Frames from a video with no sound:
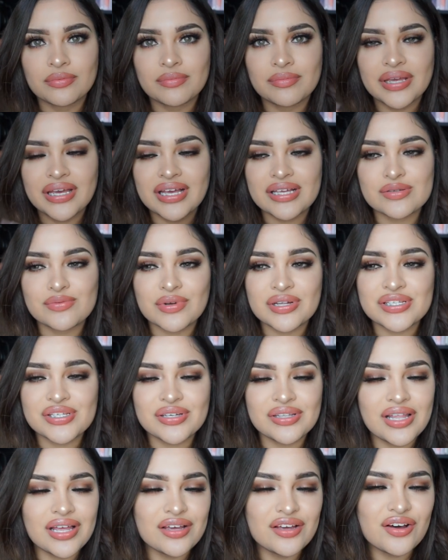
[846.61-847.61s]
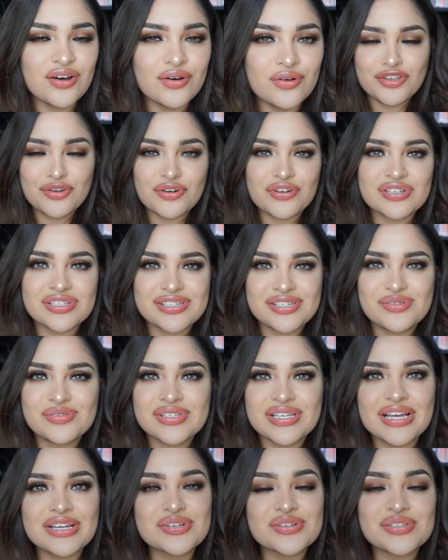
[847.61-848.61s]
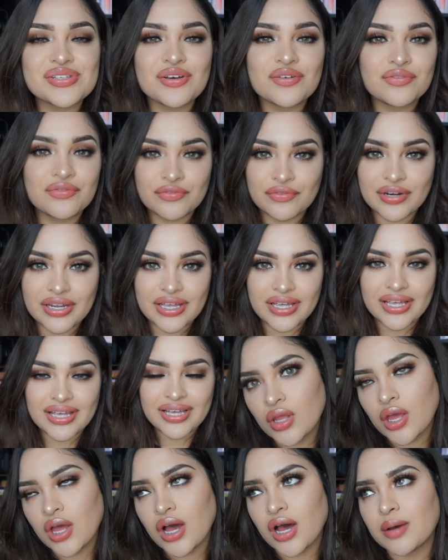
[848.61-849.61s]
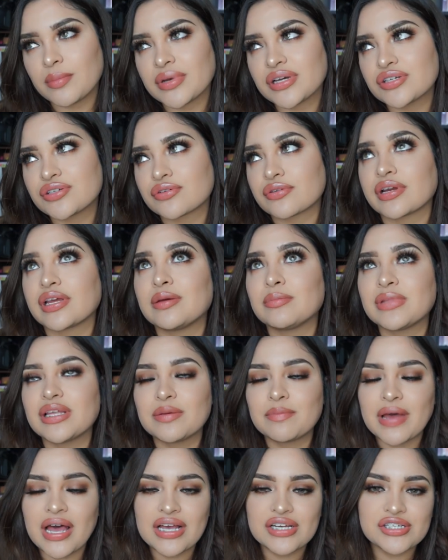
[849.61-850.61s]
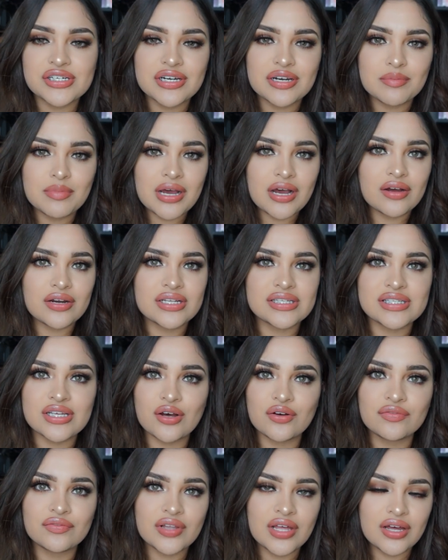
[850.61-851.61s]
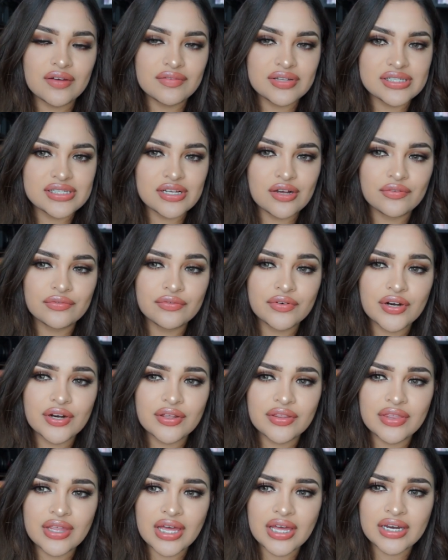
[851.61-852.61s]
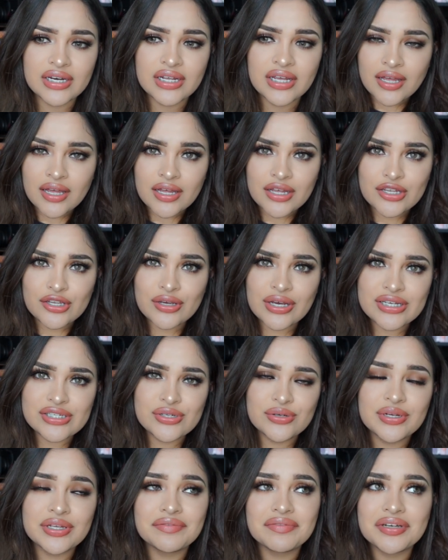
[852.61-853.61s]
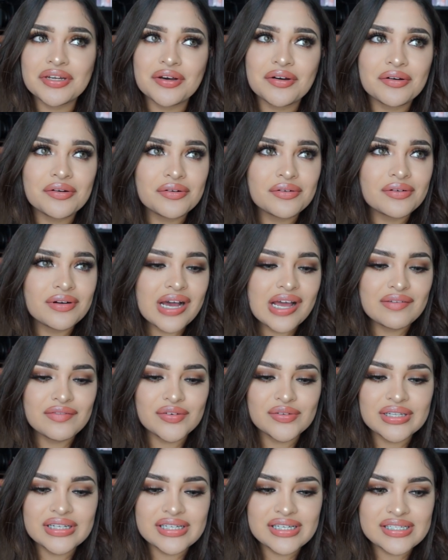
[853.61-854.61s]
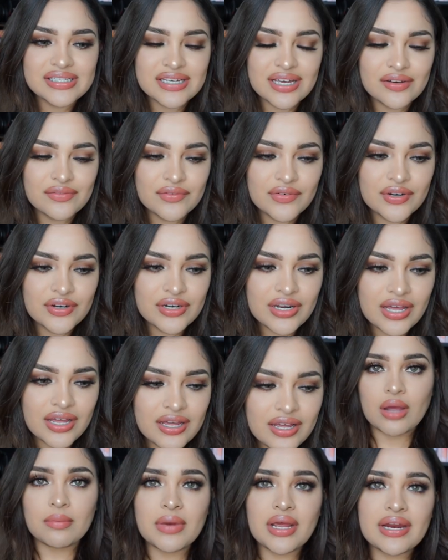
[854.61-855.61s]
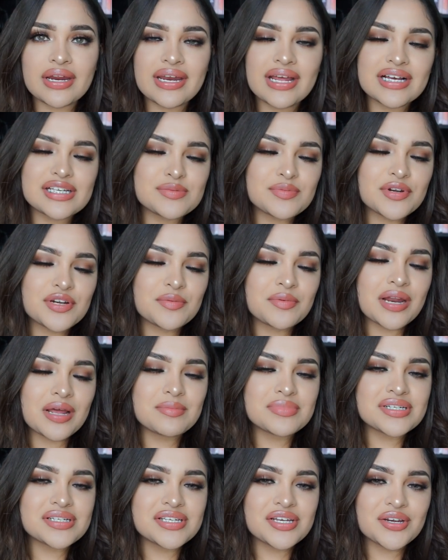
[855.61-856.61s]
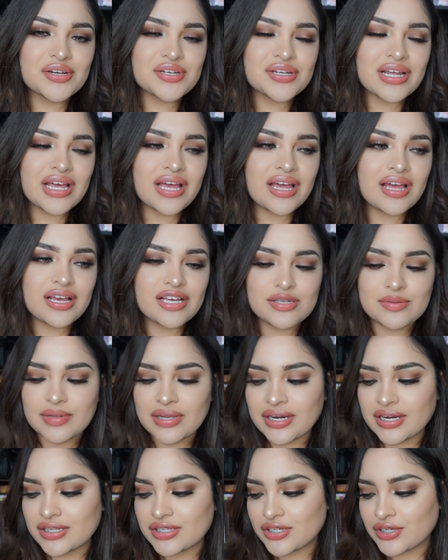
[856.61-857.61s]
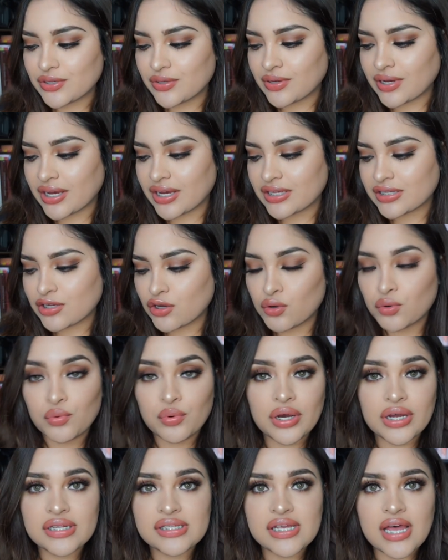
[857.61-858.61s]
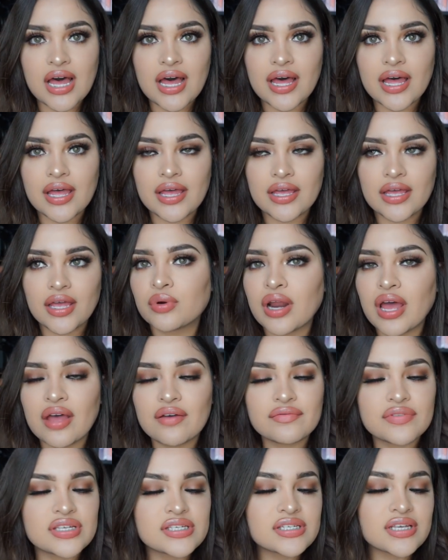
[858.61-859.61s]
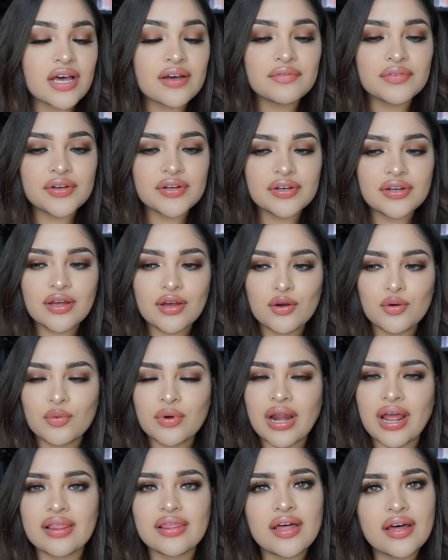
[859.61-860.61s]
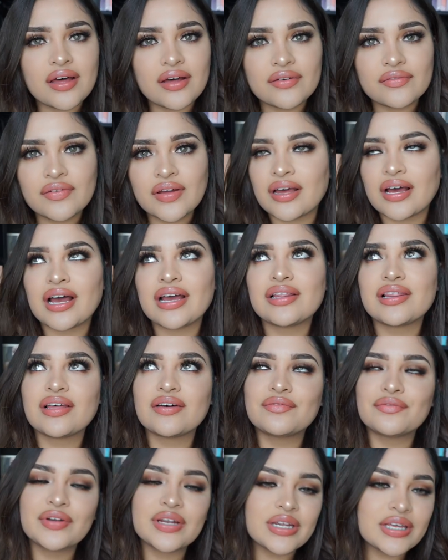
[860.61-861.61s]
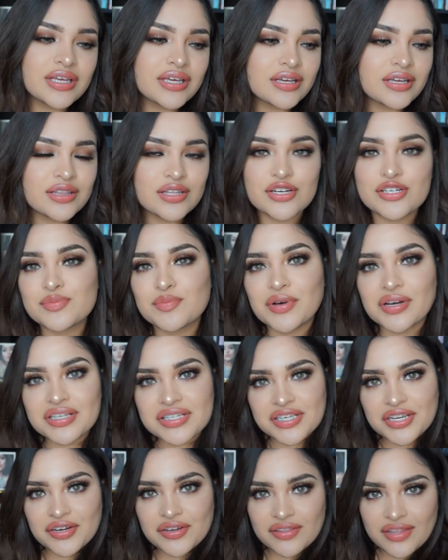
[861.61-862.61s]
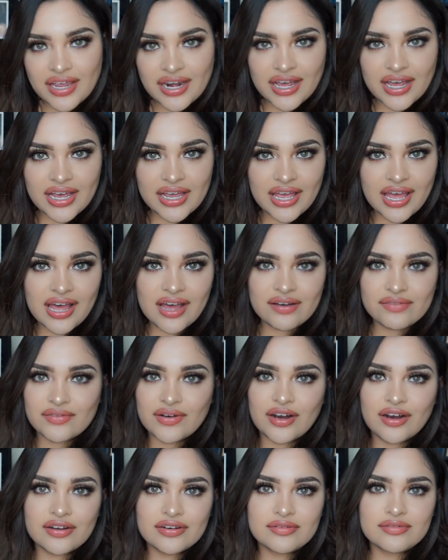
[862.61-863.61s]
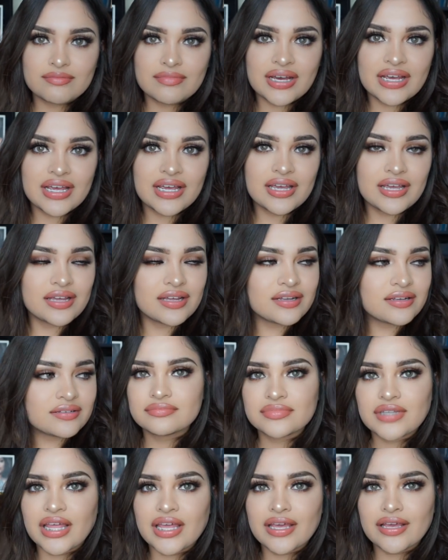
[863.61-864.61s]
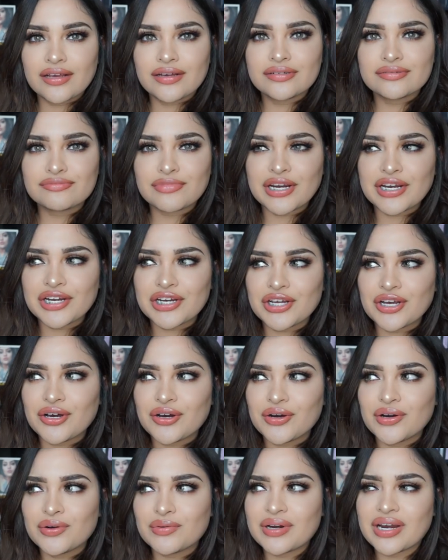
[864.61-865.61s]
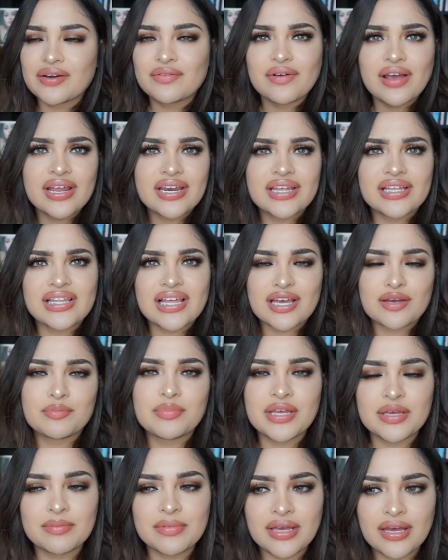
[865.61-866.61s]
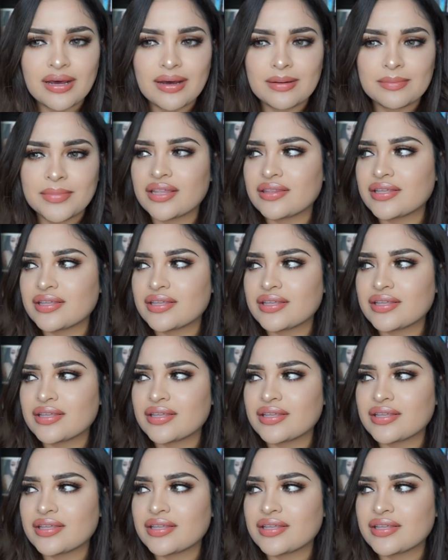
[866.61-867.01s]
Because once you let go, you set yourself free. I'm extremely passionate about self-love and self-worth that you guys don't even know. I've only discovered, I'm not an expert, but I'm just here explaining to you guys what I have discovered, what I love. I love reading. There's books here that I have on my thing ready to go whenever I need like a pick-me-up.